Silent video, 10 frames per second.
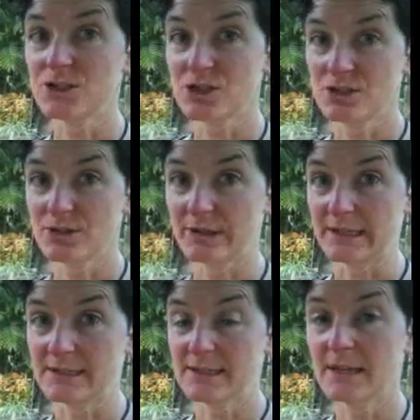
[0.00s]
to do
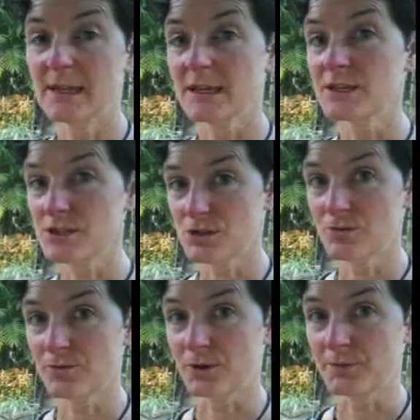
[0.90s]
it is
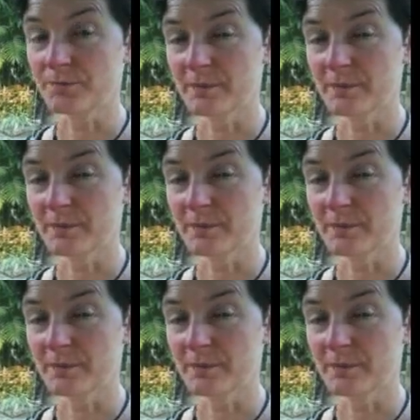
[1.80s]
twofold.